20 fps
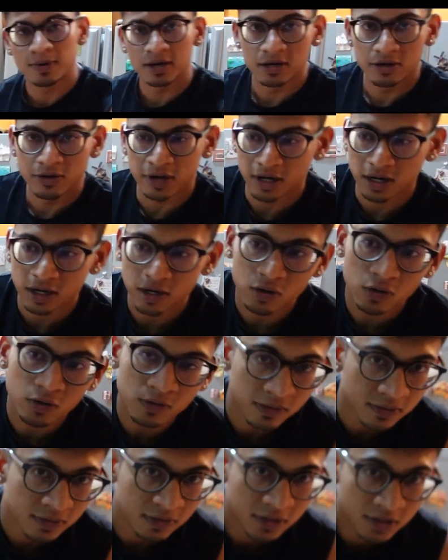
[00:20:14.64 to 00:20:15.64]
butter right now.
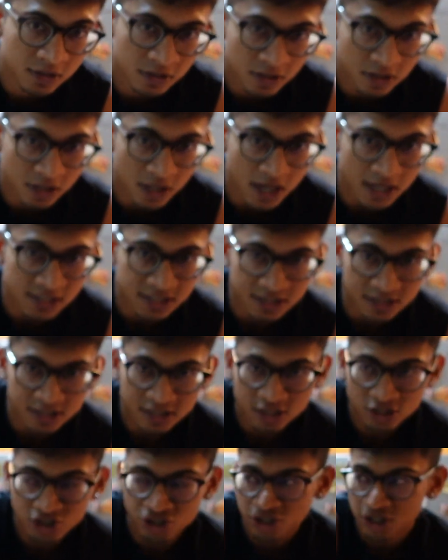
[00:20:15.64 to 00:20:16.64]
You guys can
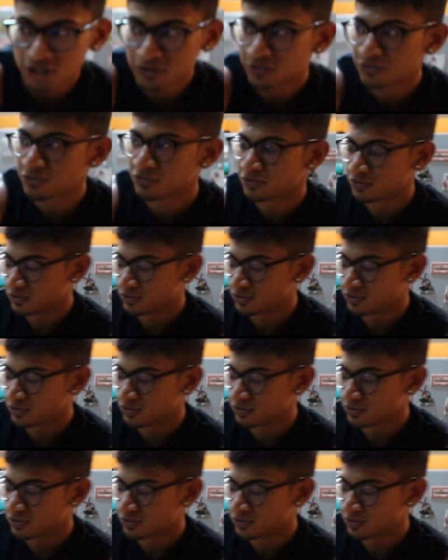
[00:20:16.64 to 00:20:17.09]
see Jeff,